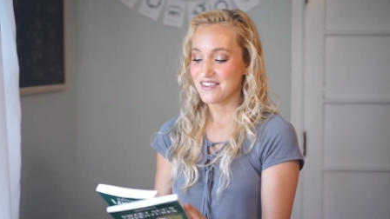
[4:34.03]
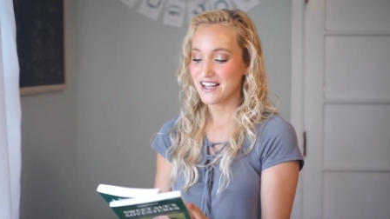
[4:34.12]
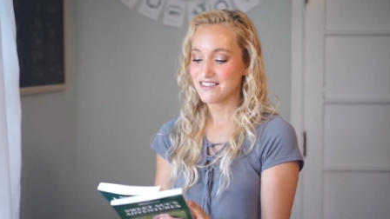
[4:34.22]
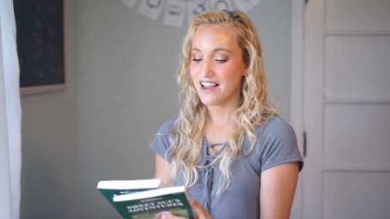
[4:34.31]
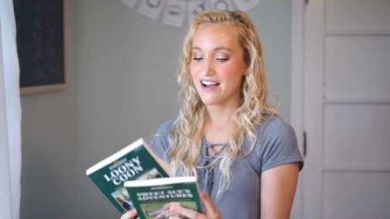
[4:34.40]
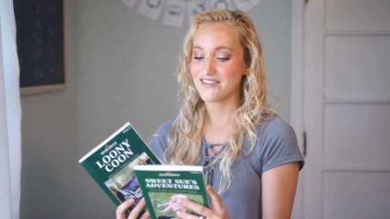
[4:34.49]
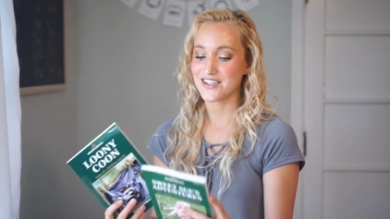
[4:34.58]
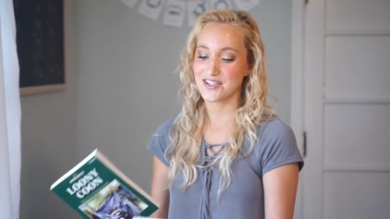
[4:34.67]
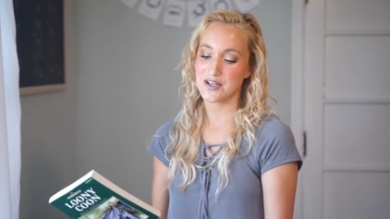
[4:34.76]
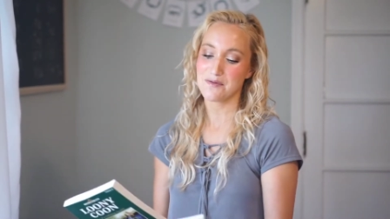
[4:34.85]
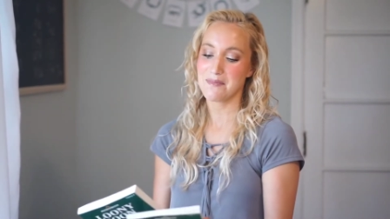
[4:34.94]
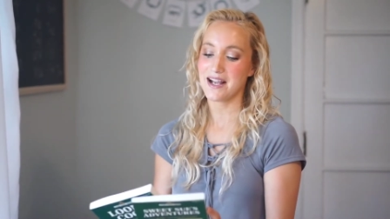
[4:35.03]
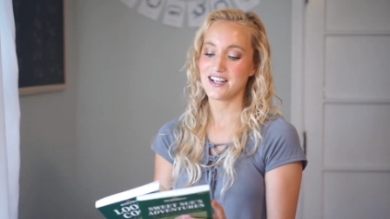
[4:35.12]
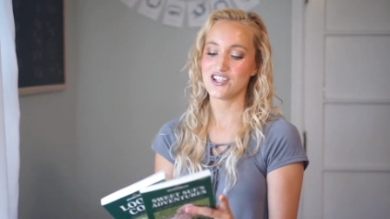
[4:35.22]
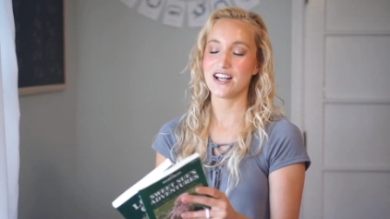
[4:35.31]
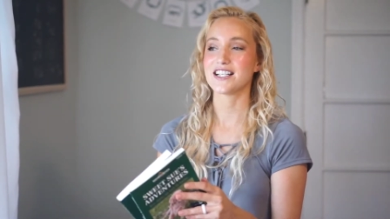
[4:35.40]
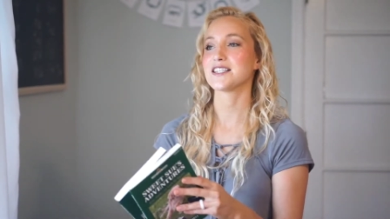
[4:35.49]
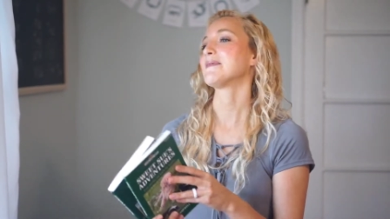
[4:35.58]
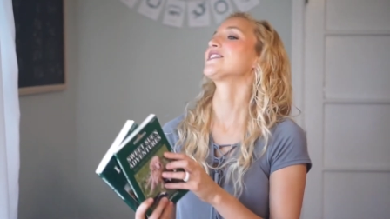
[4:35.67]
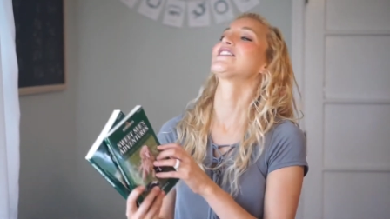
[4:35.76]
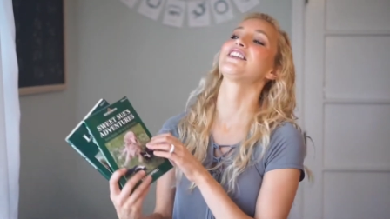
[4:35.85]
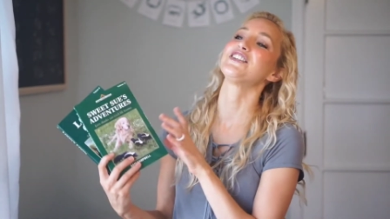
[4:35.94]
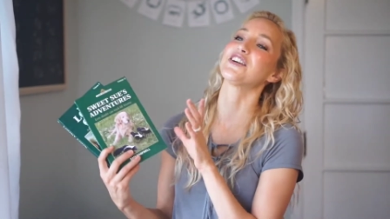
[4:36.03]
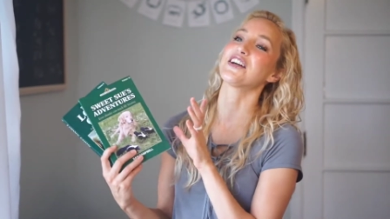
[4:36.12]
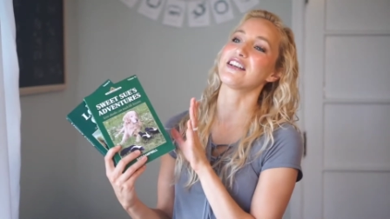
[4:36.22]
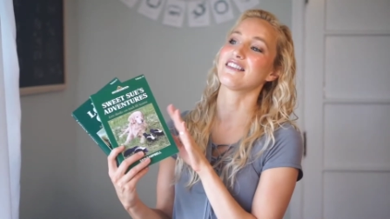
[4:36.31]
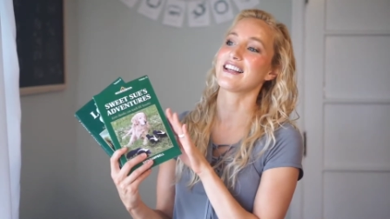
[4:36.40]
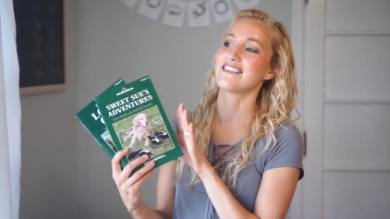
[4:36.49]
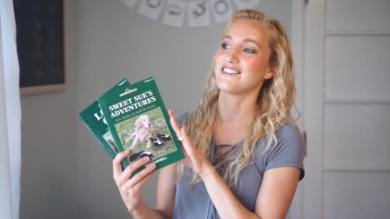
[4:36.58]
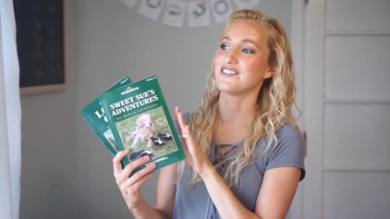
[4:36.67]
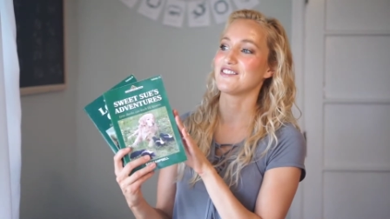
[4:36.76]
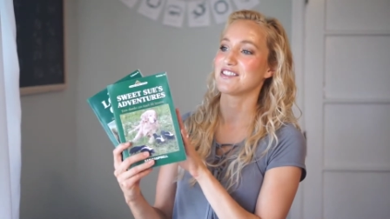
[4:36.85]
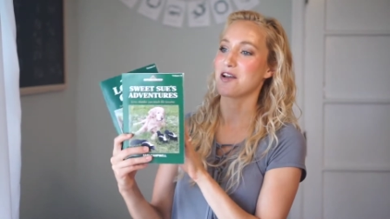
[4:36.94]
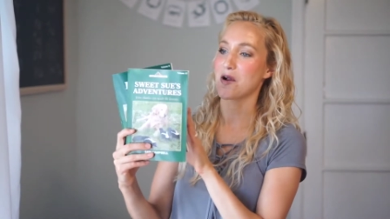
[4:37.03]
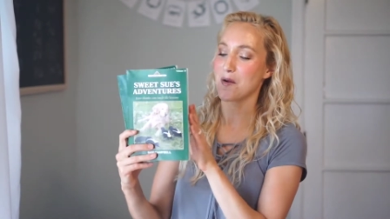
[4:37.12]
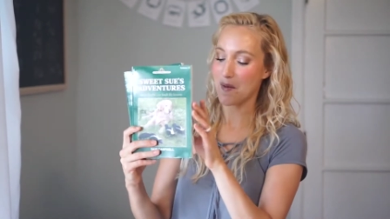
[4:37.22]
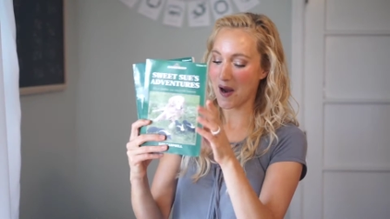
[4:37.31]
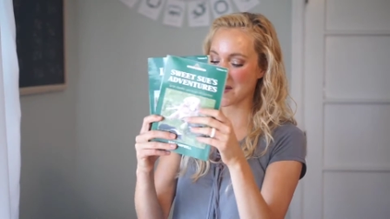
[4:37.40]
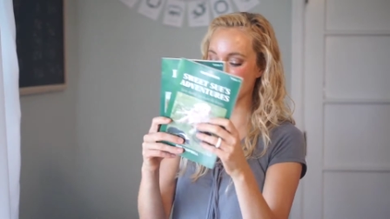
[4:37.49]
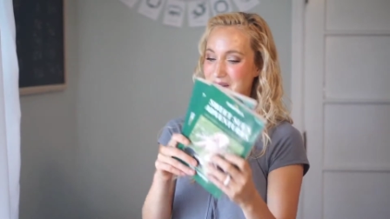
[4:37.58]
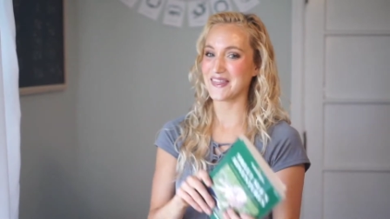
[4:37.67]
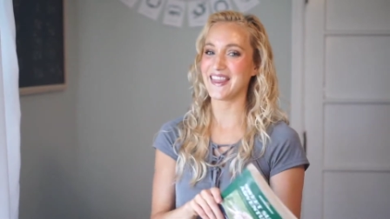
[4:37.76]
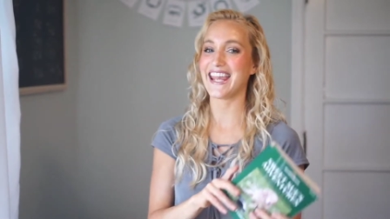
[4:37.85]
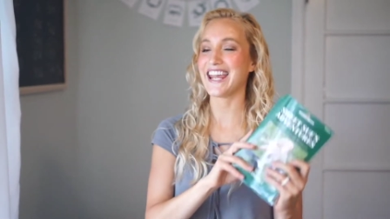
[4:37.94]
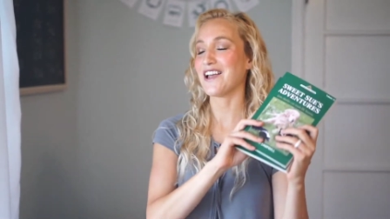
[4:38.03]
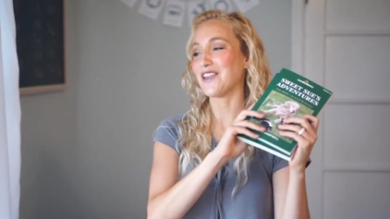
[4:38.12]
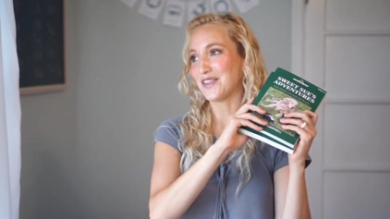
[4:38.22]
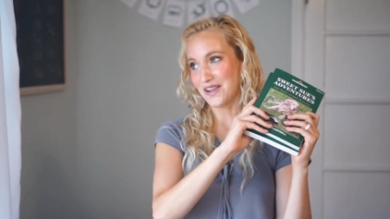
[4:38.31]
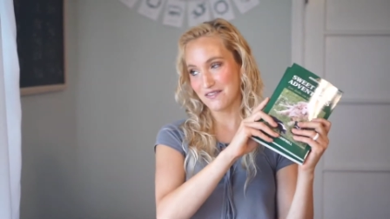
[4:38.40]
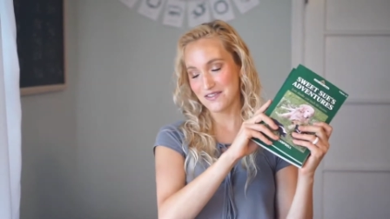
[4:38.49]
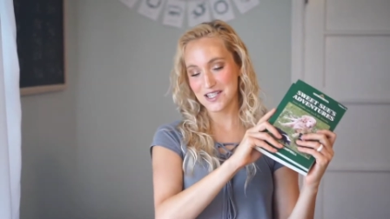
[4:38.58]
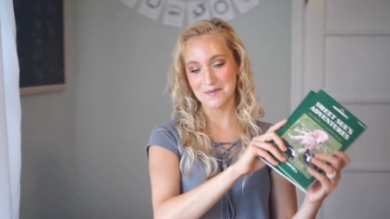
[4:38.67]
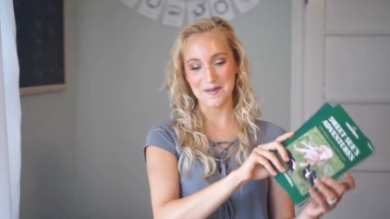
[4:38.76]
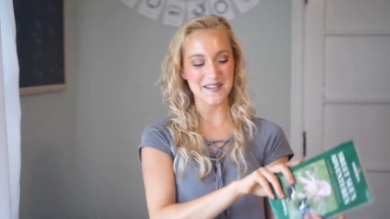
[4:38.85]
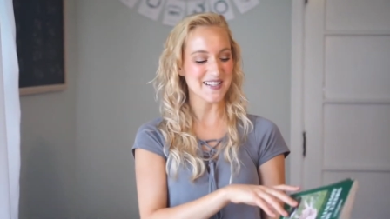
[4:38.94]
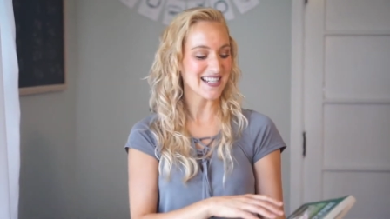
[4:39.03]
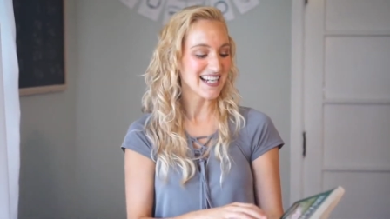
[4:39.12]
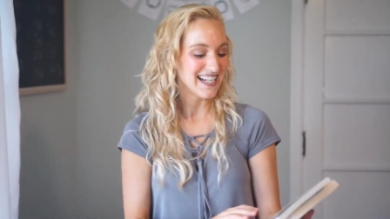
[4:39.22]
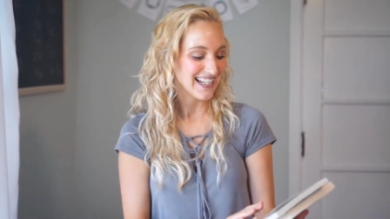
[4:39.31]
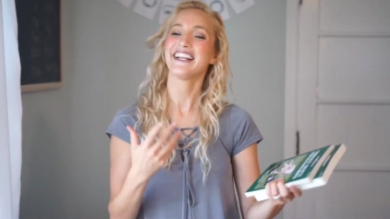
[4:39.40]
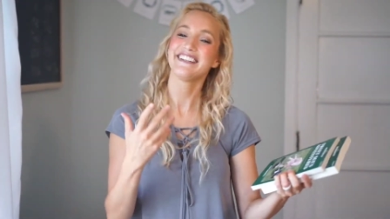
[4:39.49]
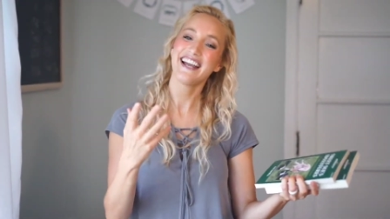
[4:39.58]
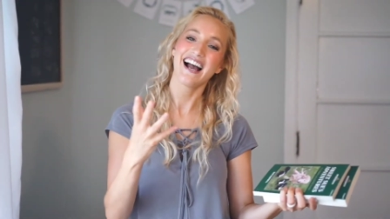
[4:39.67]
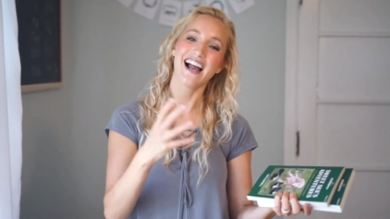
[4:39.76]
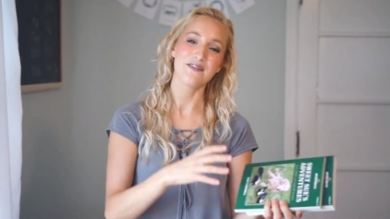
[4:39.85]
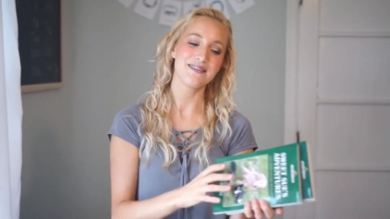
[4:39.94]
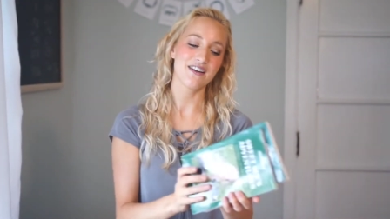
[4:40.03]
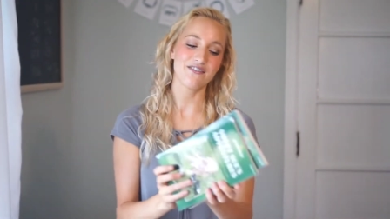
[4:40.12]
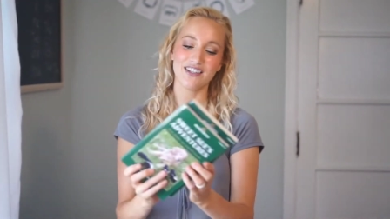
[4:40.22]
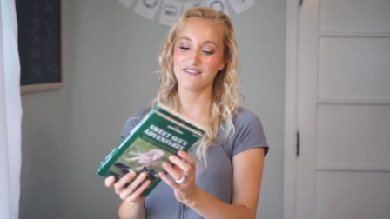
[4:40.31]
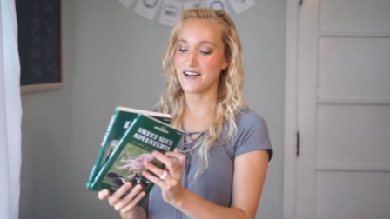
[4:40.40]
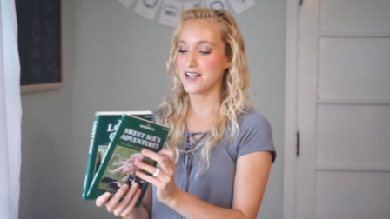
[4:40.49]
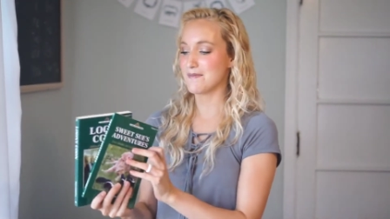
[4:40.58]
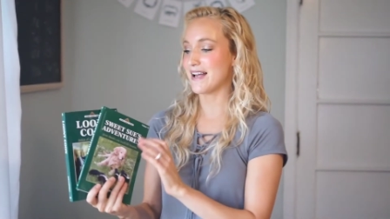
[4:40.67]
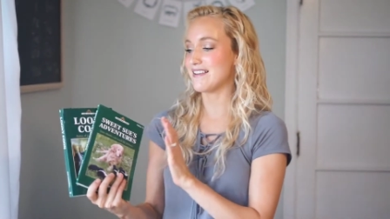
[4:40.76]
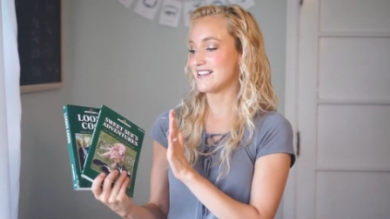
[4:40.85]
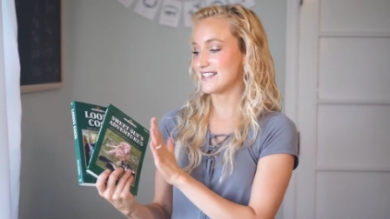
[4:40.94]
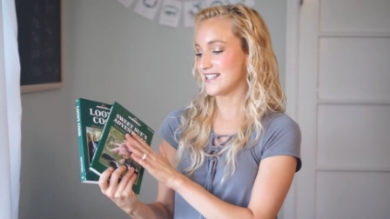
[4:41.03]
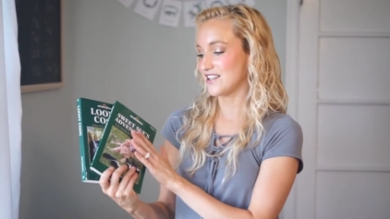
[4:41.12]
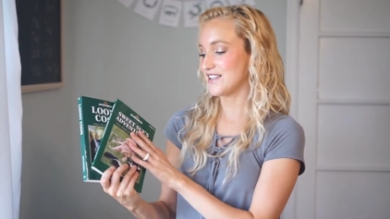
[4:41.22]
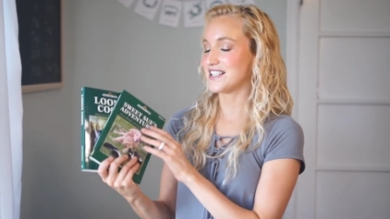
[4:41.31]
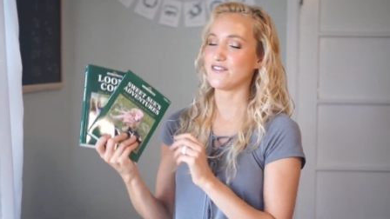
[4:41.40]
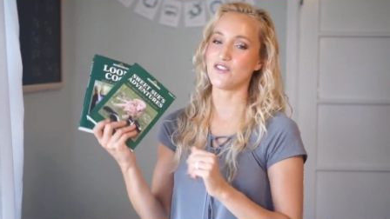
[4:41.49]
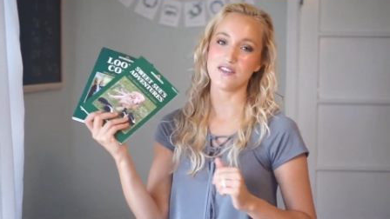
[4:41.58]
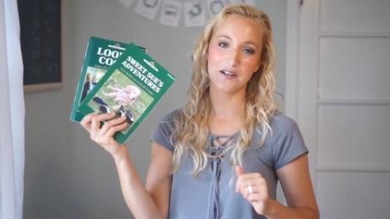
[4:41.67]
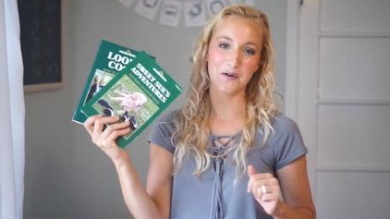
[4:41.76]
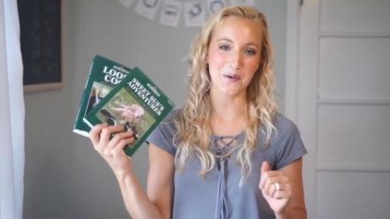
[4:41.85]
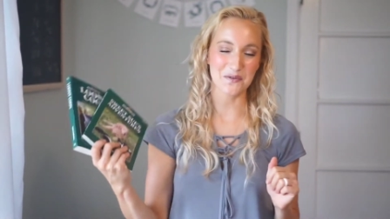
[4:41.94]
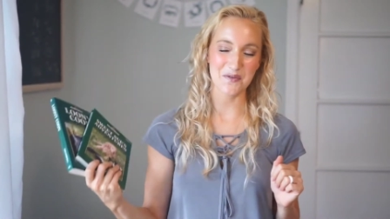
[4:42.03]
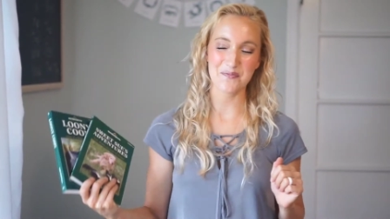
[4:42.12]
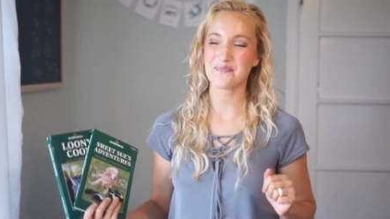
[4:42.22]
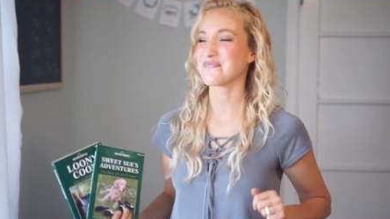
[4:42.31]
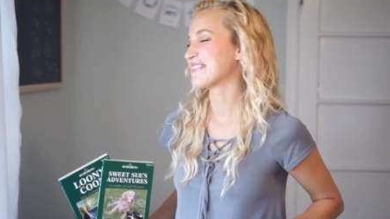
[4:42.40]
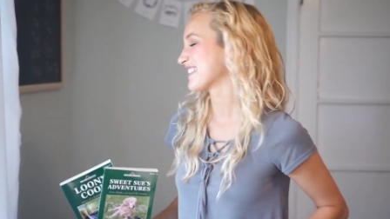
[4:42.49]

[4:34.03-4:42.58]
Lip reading: They laughed so much, especially during like the little skunk part, but they love these books. And yeah, I would definitely recommend this series if you can get a hold of them.